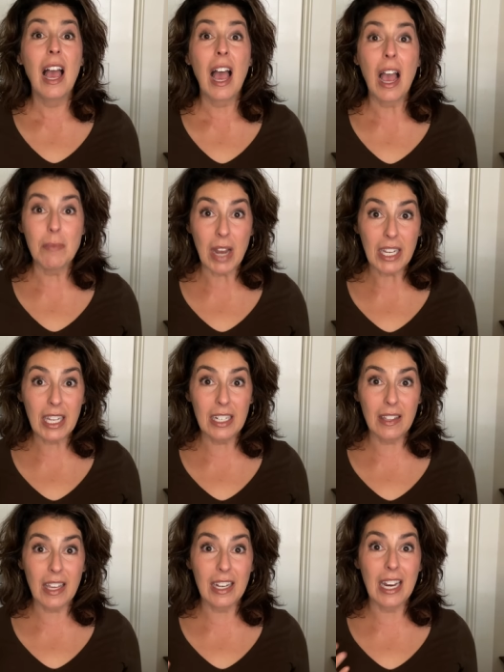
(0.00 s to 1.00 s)
I'm not
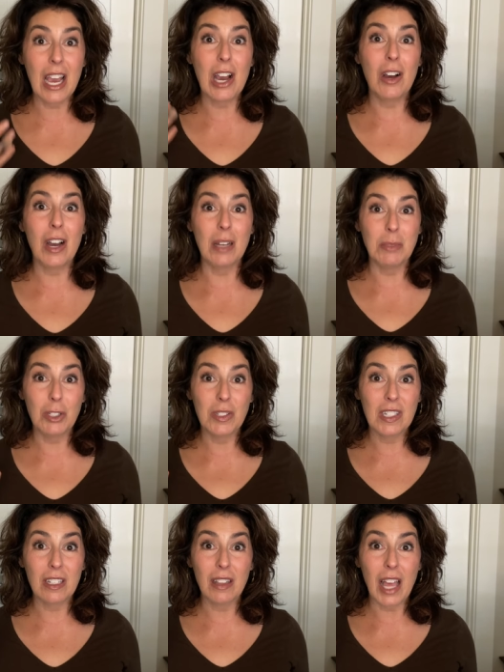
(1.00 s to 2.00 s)
getting that now. I'm
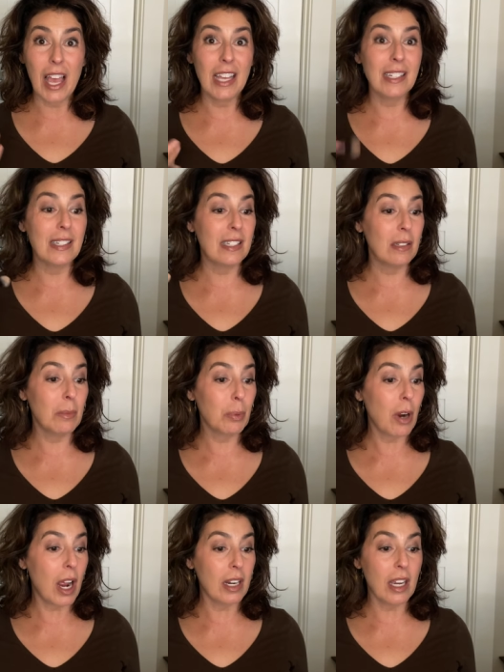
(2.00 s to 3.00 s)
using less
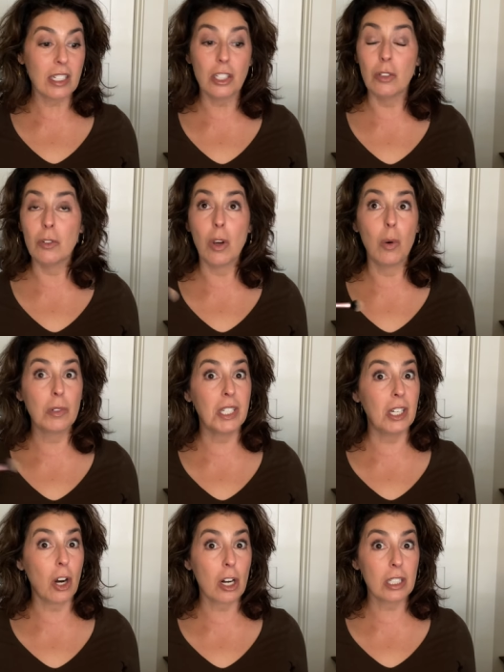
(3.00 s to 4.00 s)
product. You don't
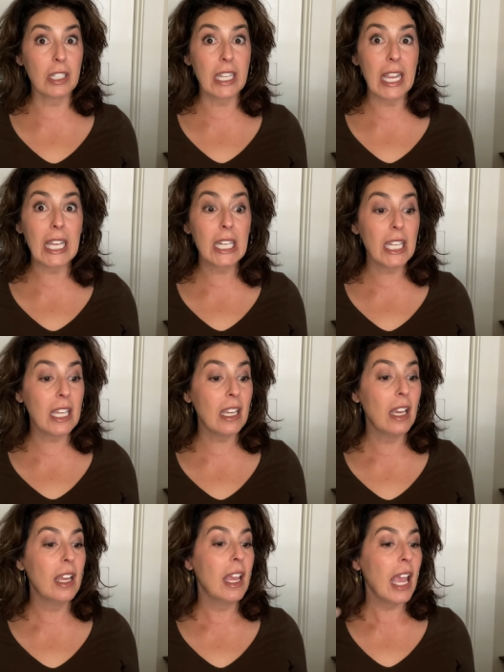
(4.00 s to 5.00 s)
need hardly any.
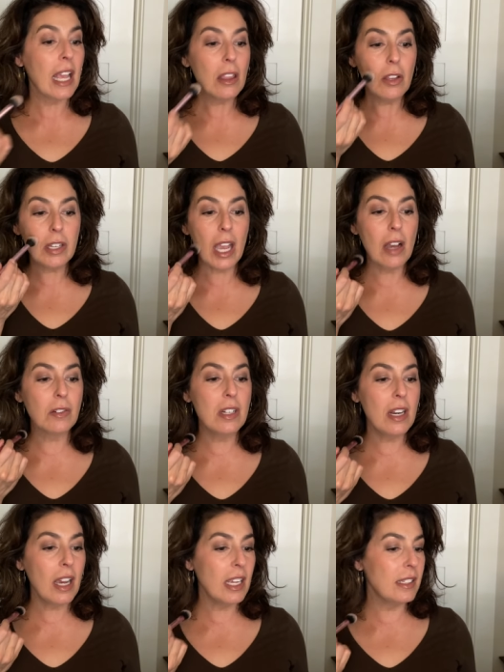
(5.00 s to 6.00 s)
And look how
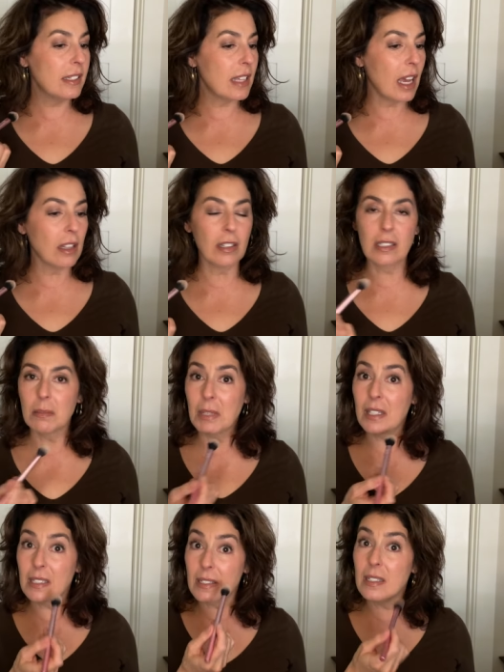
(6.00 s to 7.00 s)
nice that looks. I mean,
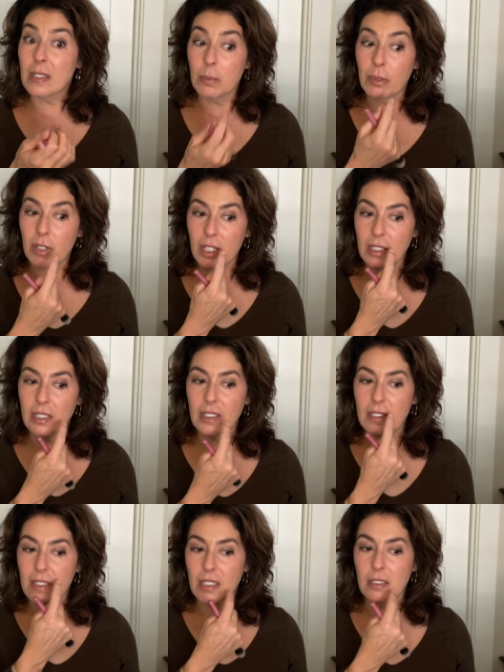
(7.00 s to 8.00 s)
this is a pretty
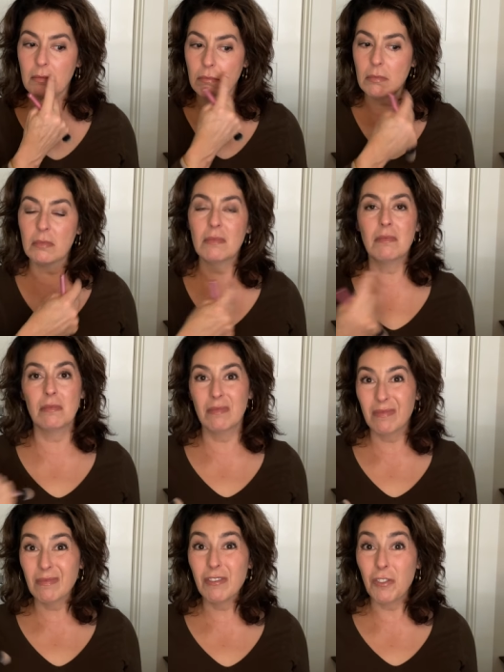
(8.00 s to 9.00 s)
decent
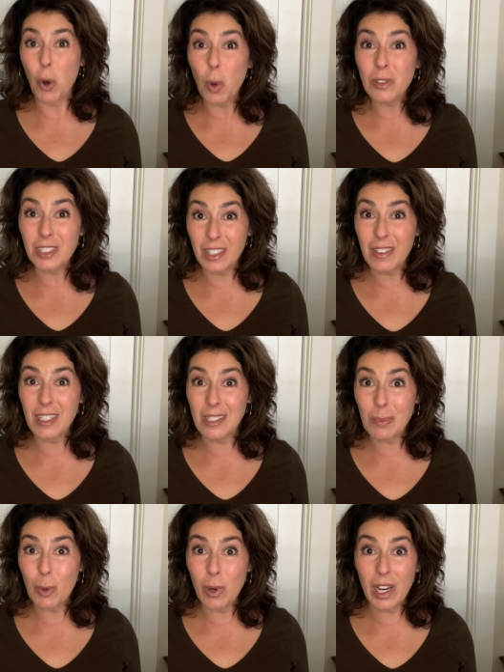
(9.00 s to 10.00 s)
fold at this
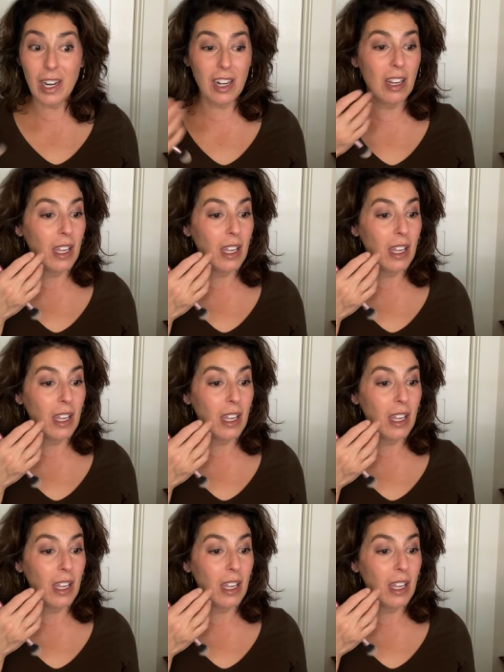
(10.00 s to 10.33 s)
point.